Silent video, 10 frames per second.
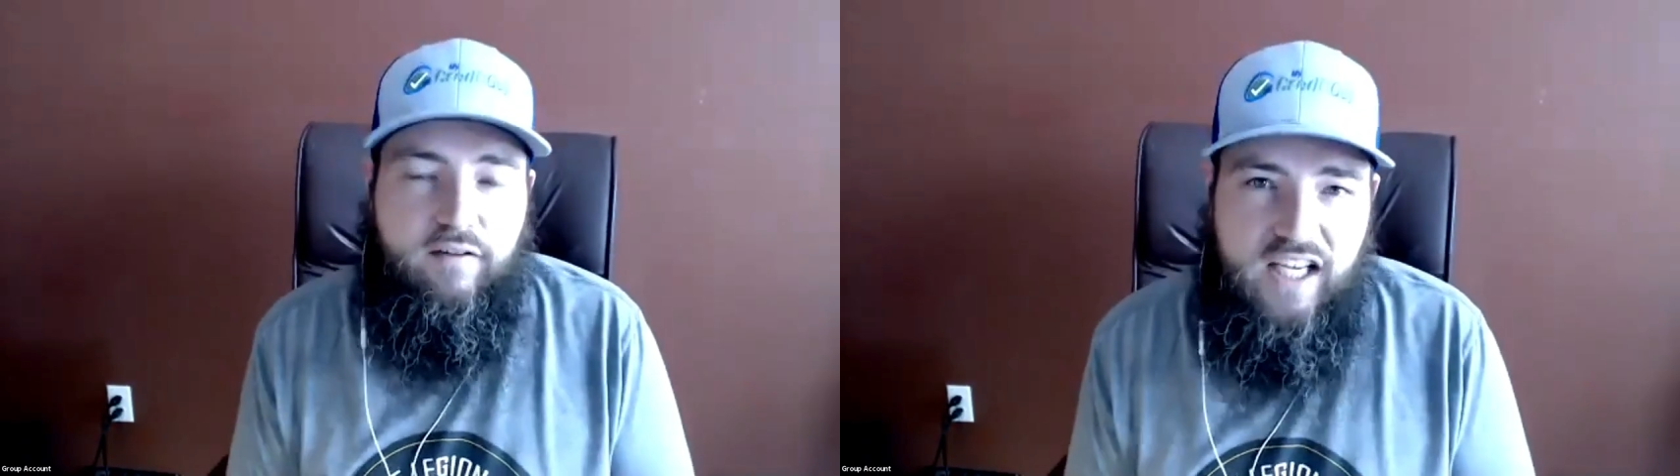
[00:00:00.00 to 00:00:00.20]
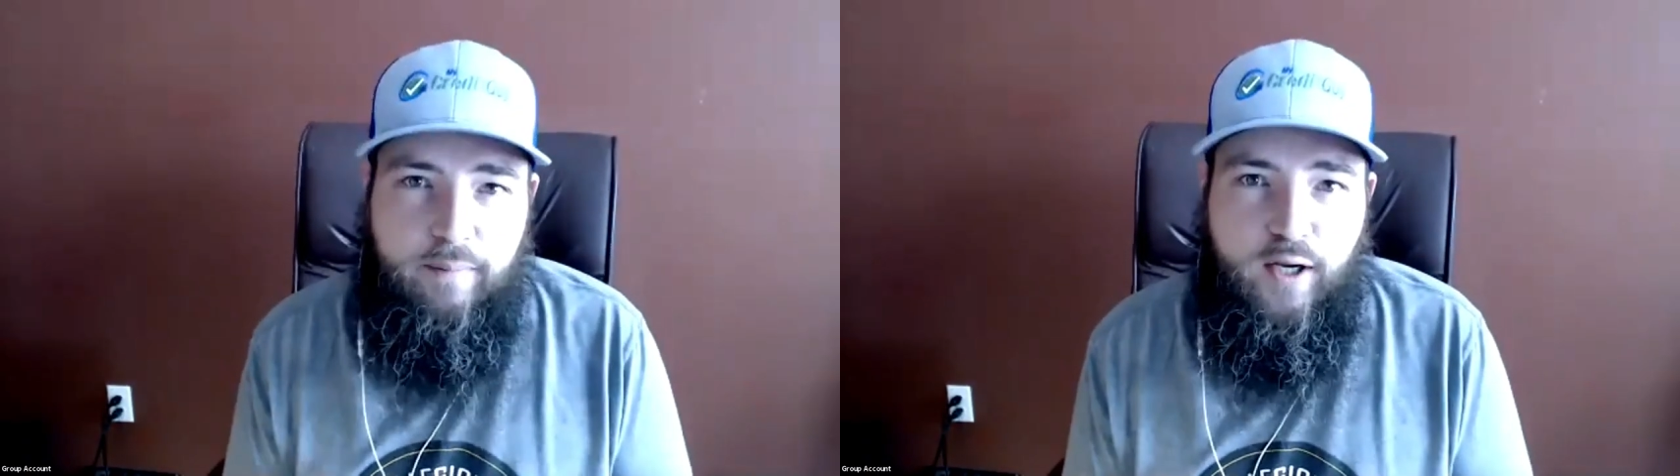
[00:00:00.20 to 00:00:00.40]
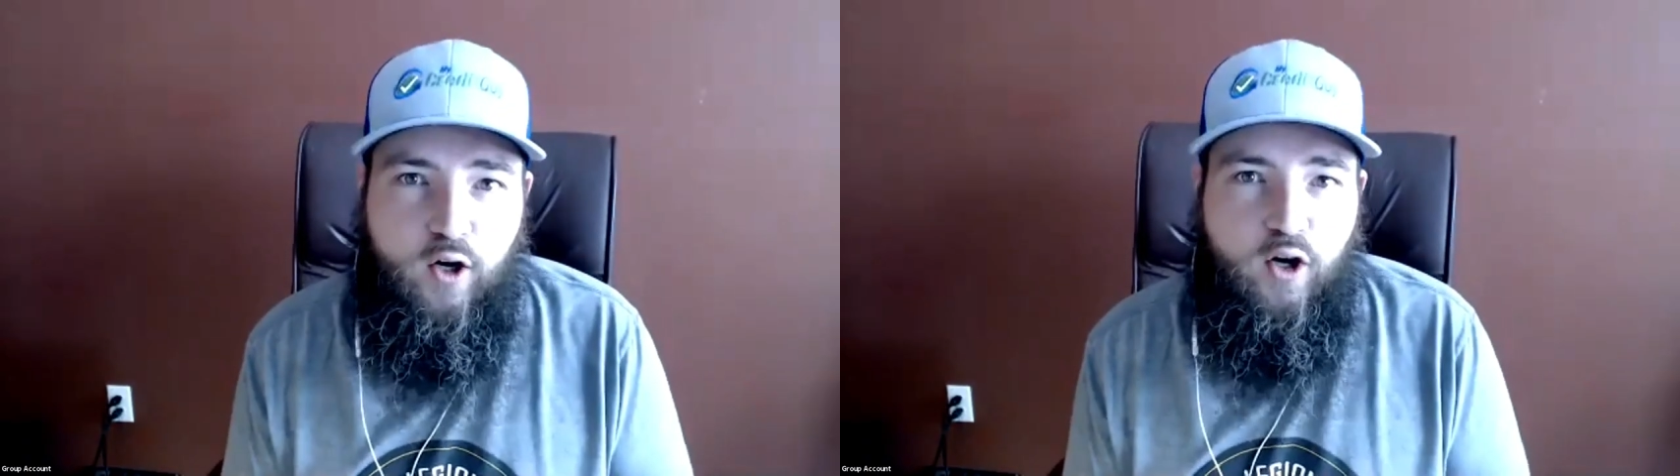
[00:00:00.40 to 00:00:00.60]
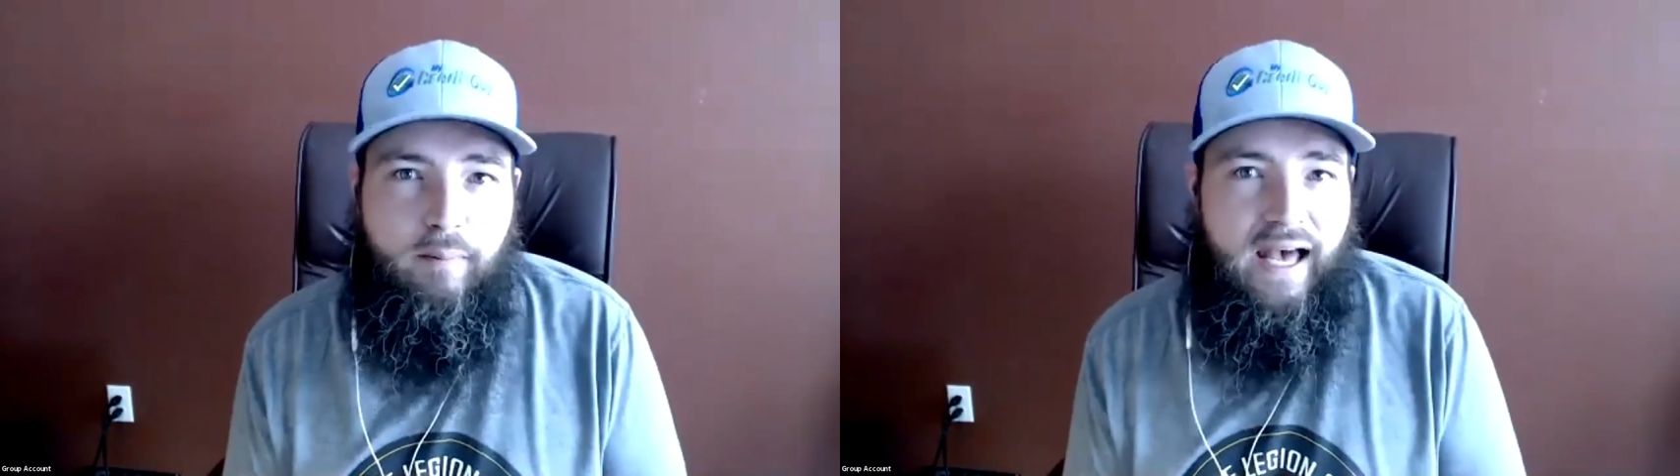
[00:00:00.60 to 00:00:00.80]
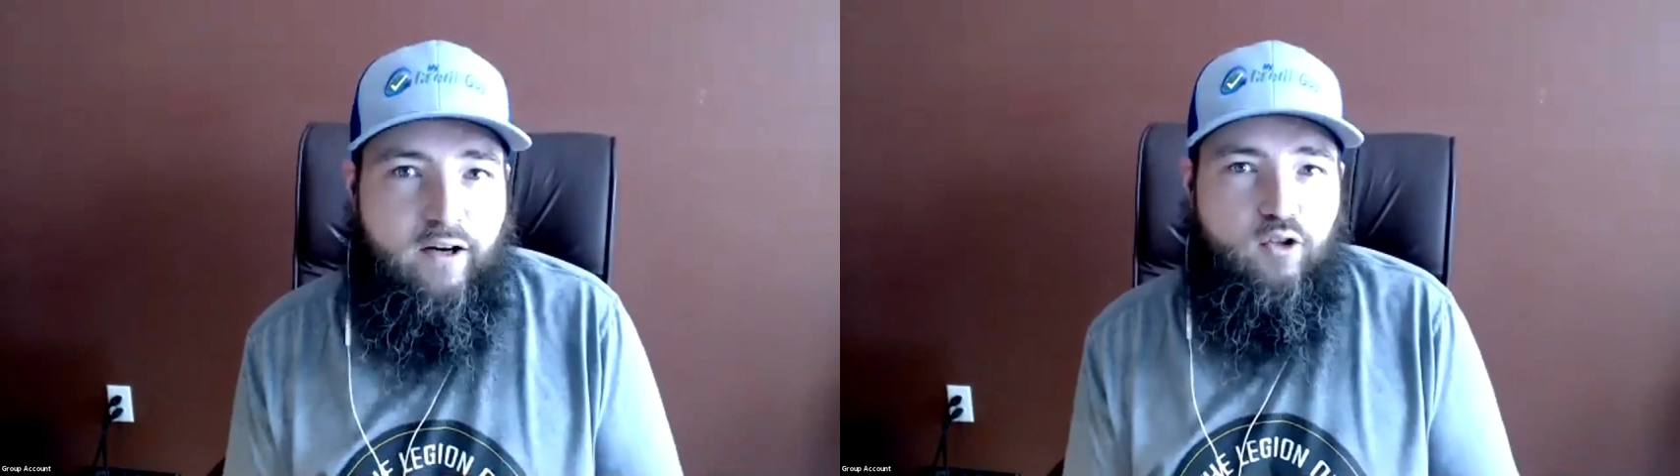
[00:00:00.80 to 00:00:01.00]
of Keeping Current
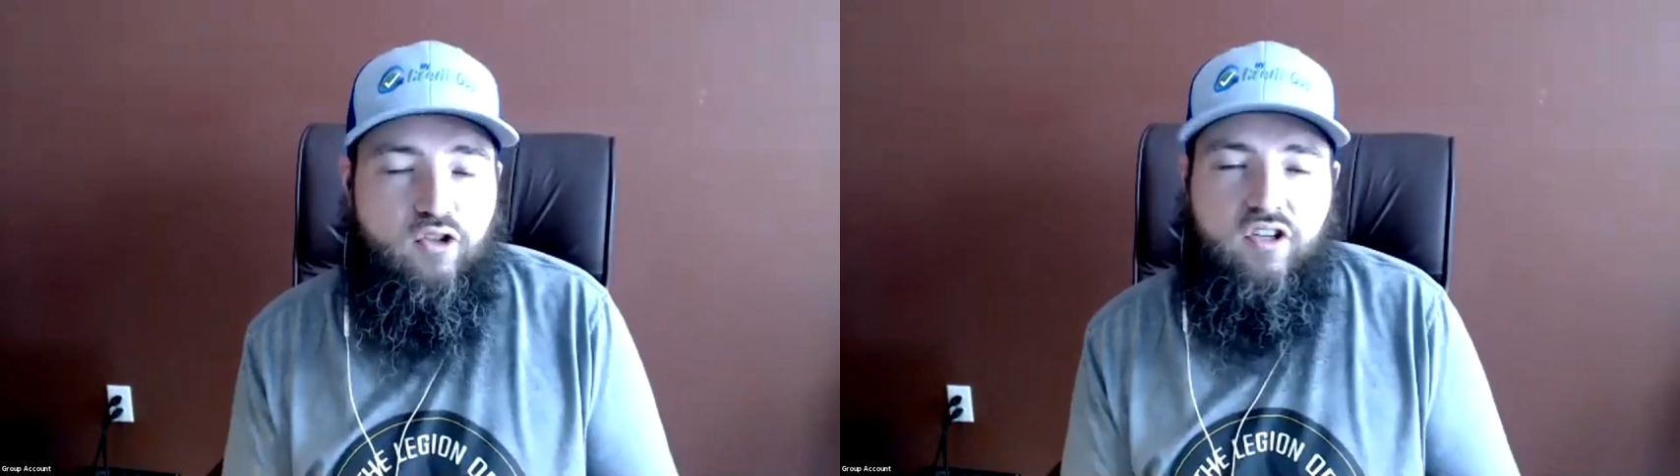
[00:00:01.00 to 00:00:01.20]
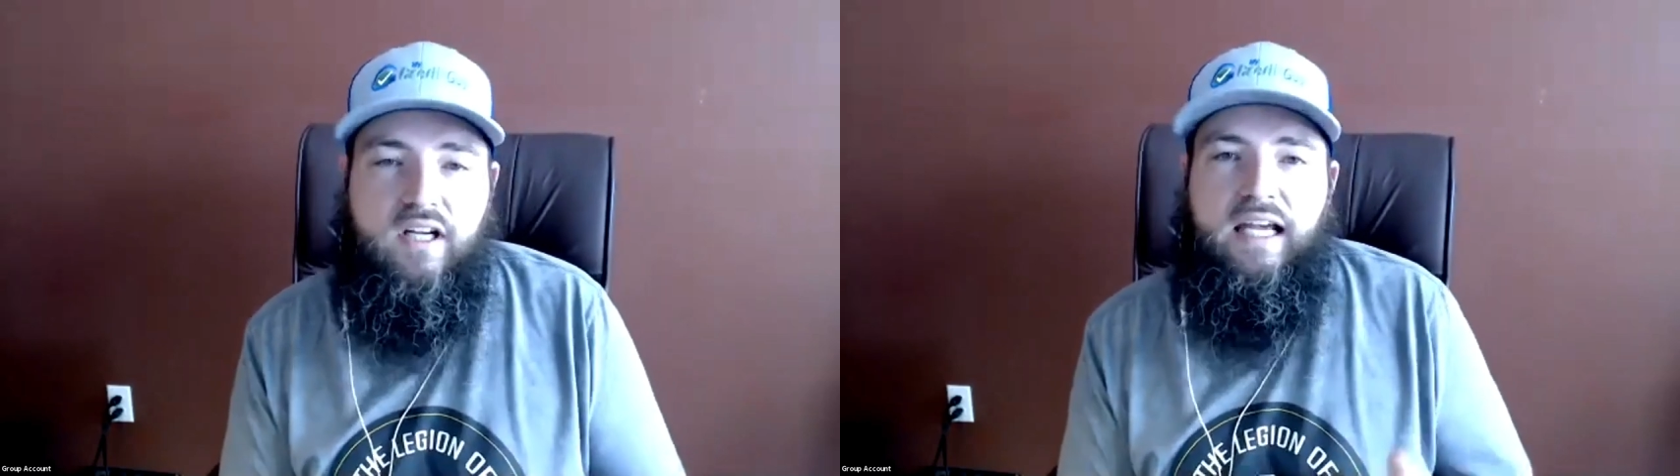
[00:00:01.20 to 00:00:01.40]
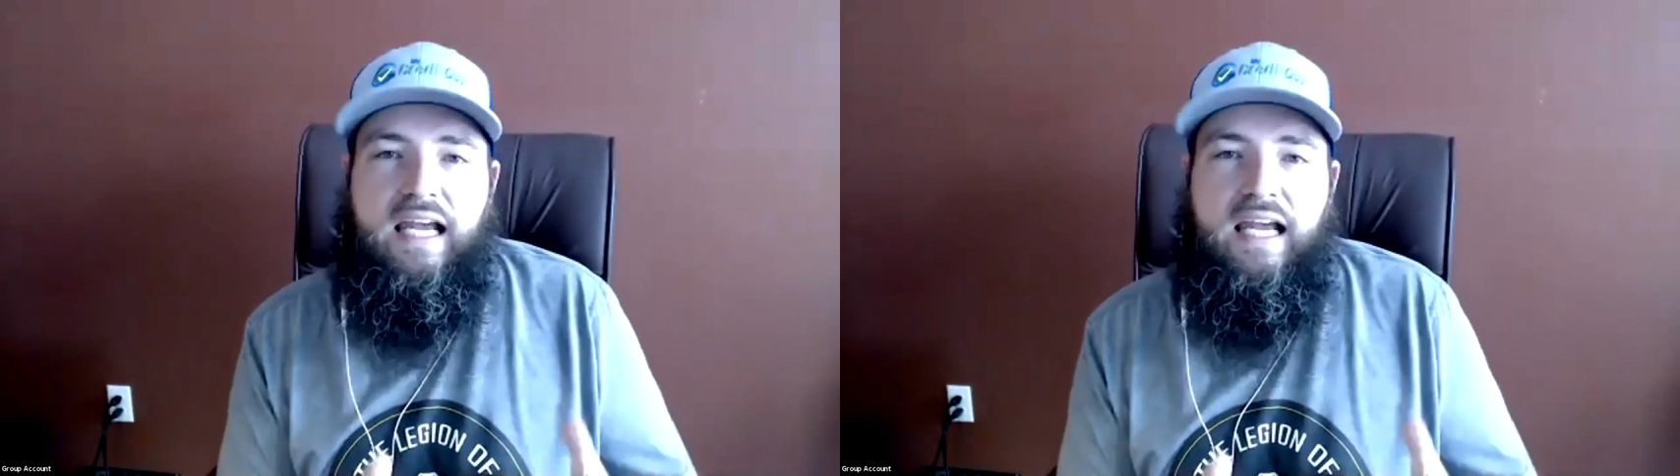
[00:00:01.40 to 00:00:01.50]
Matters,